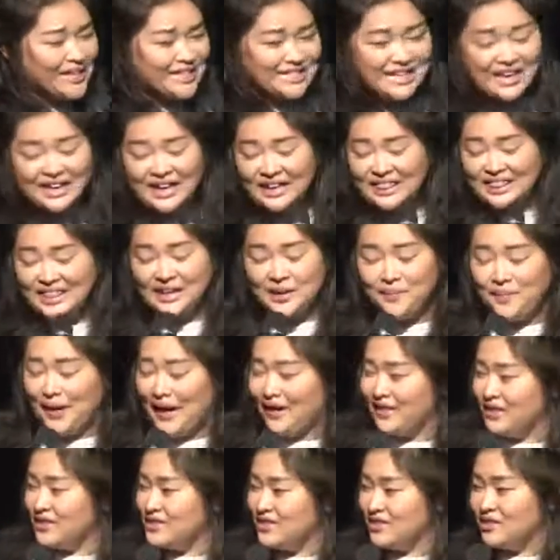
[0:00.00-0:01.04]
I think
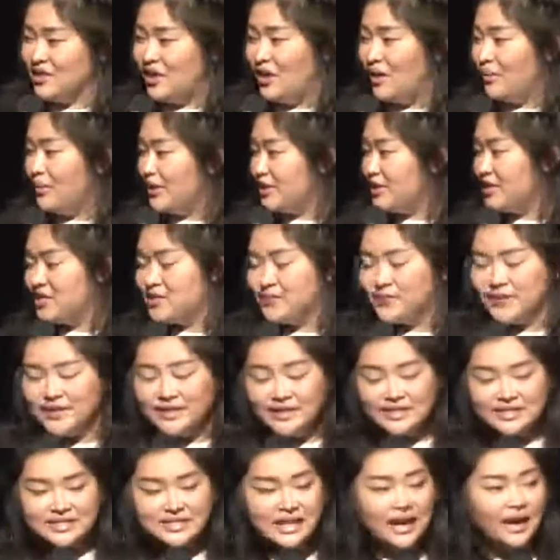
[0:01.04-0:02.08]
about this a lot, which is
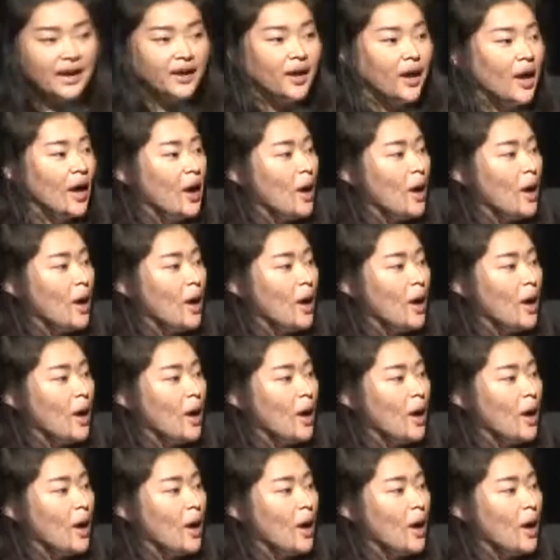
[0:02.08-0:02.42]
really sad.